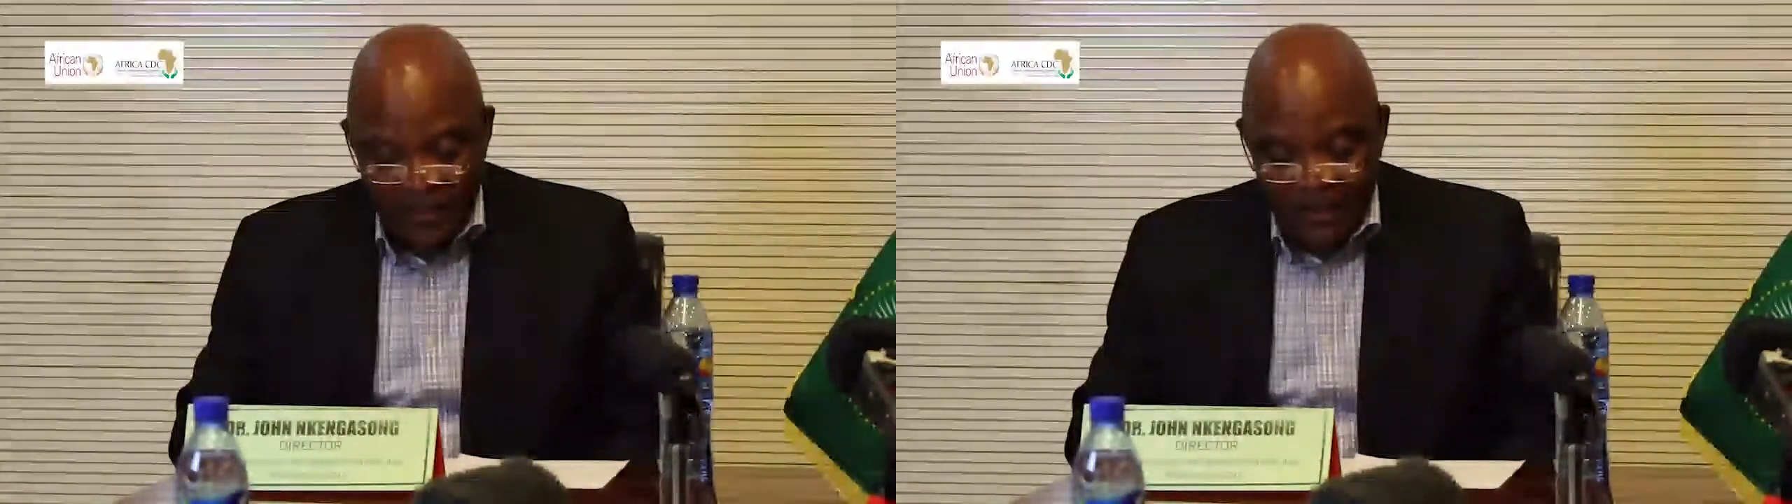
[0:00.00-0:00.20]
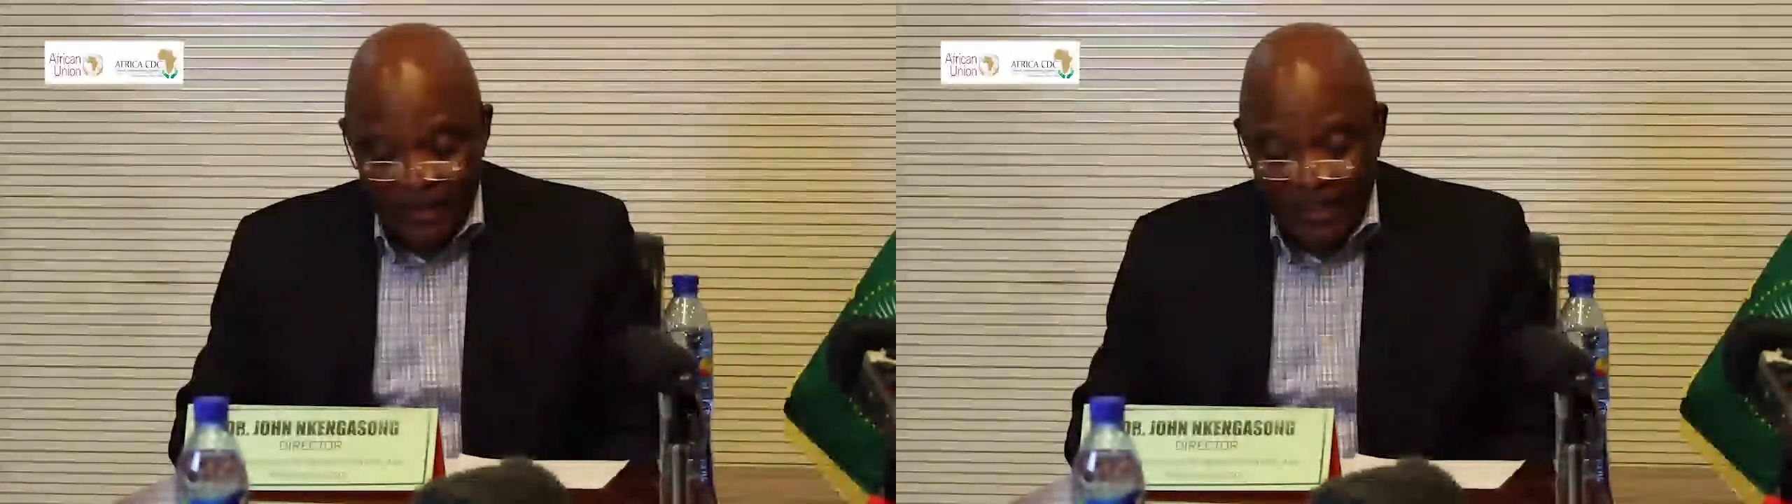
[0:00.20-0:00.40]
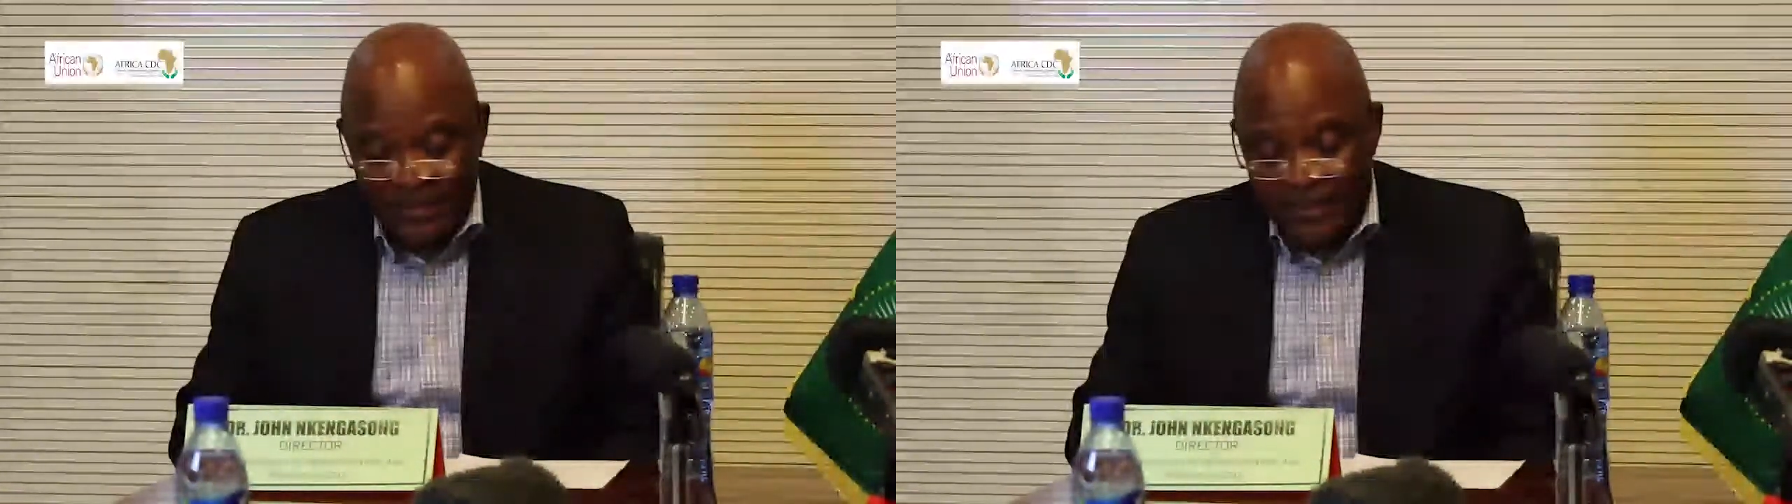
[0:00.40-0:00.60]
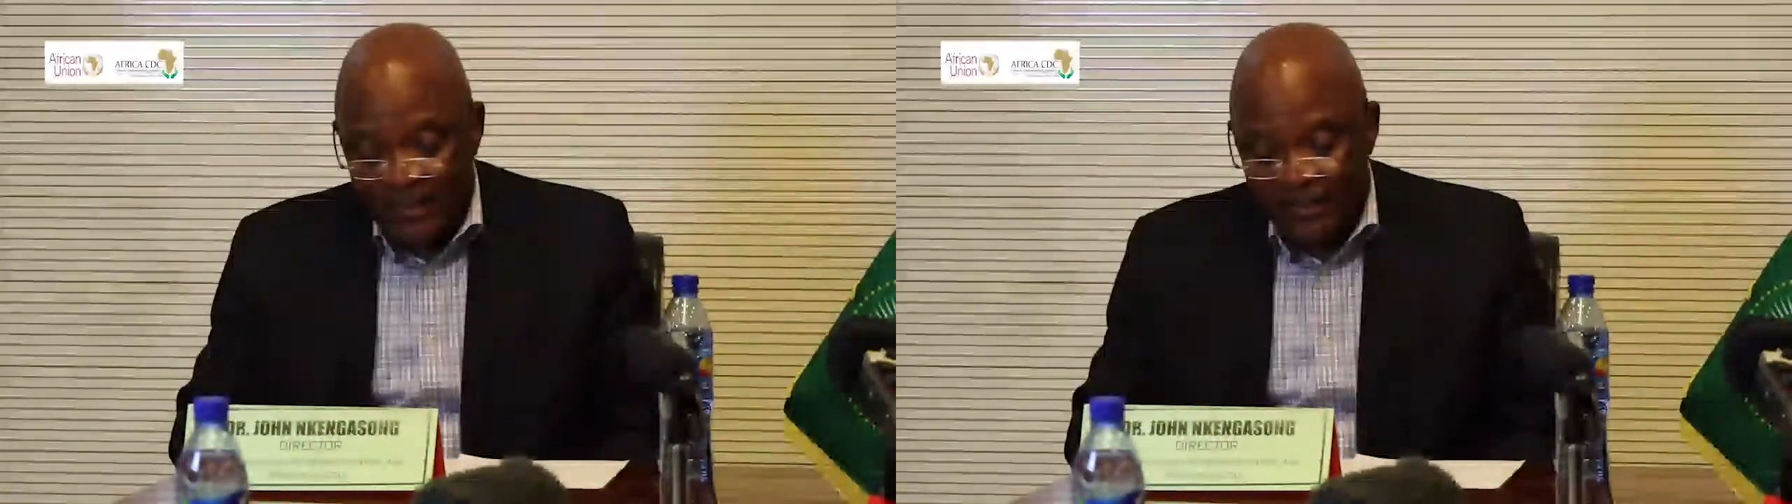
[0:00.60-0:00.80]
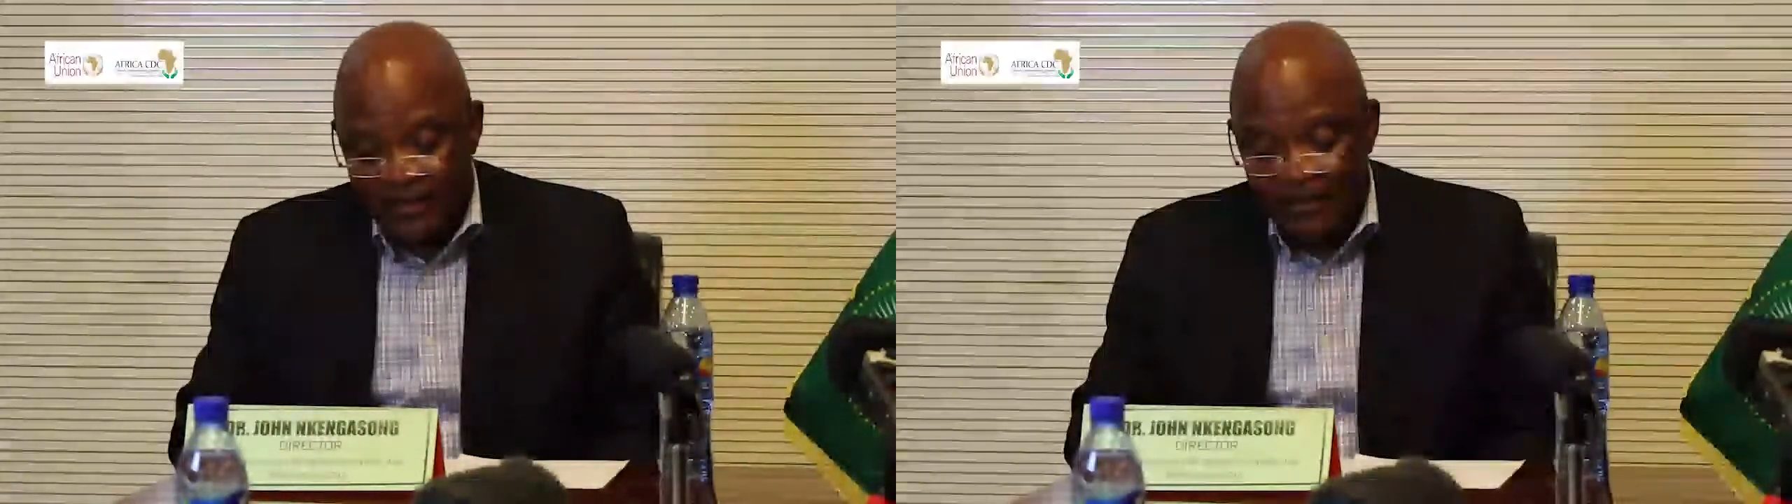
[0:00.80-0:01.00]

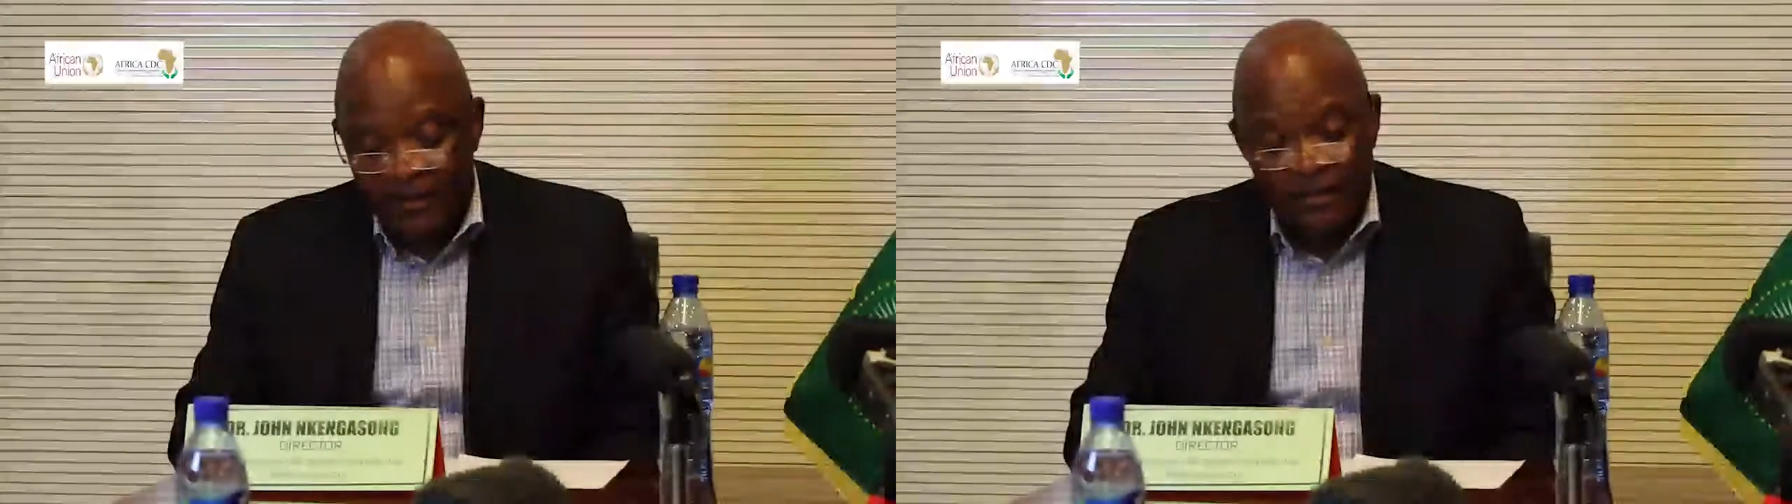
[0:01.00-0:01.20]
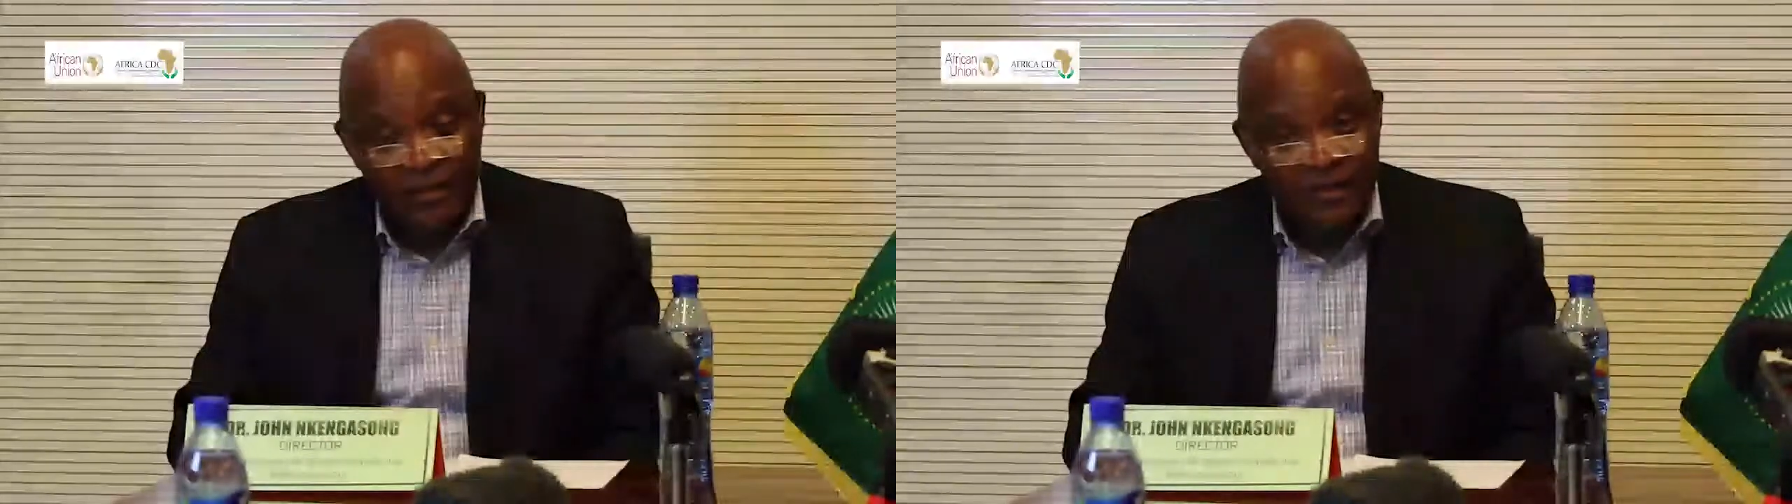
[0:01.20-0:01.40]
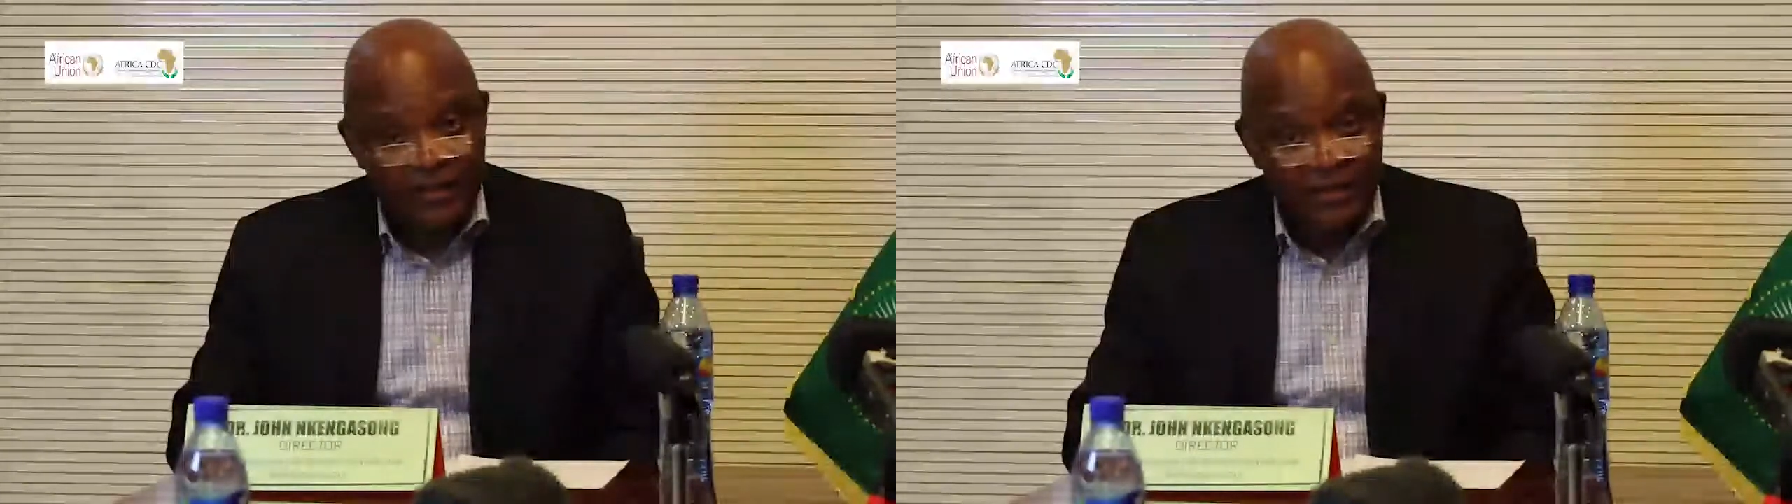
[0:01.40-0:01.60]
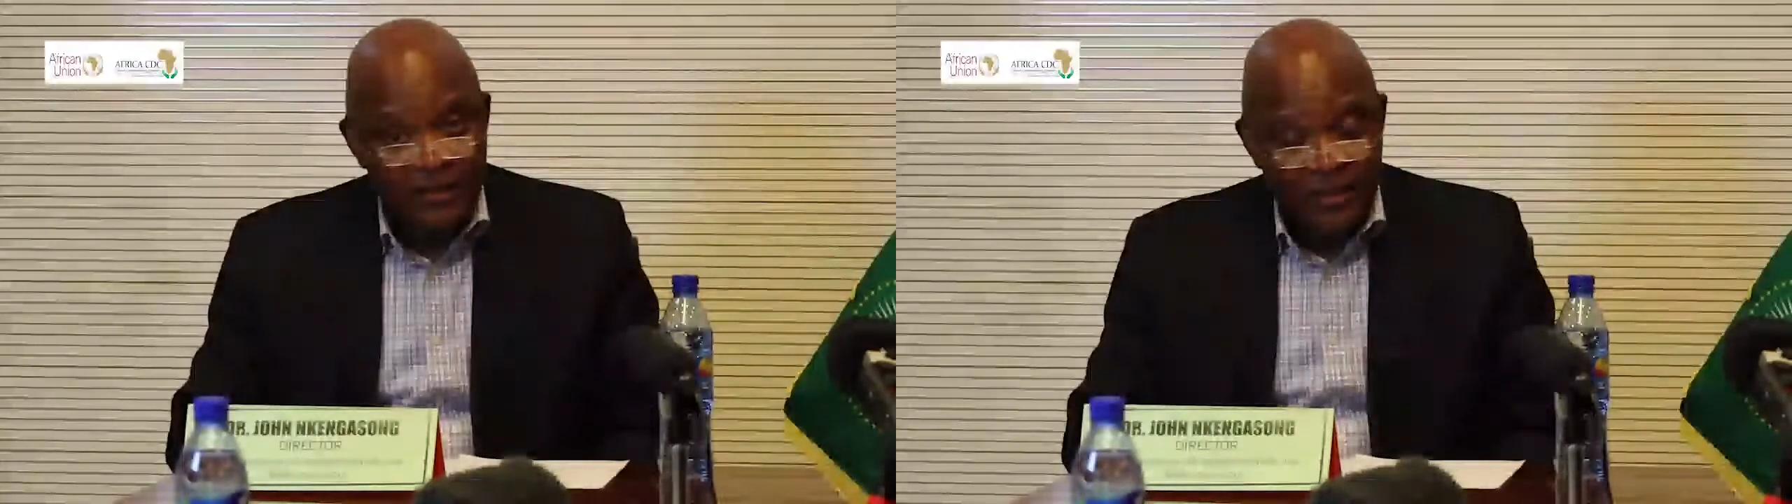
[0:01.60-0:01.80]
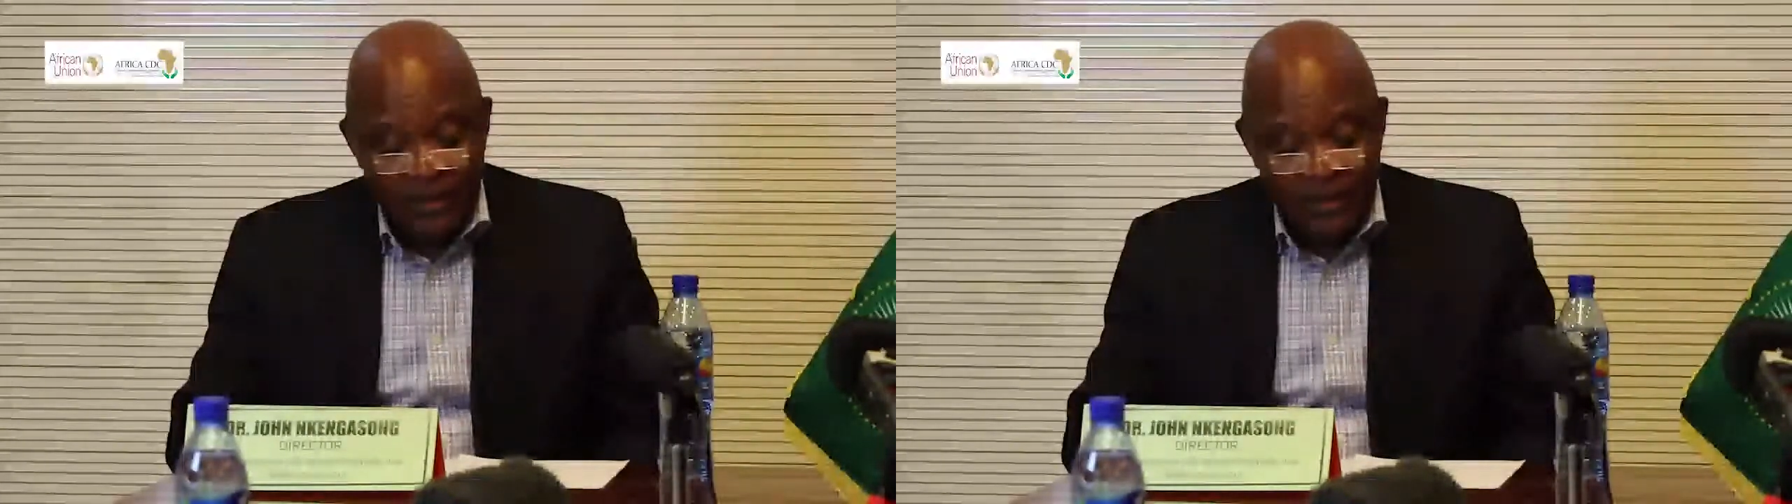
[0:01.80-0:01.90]
Lastly is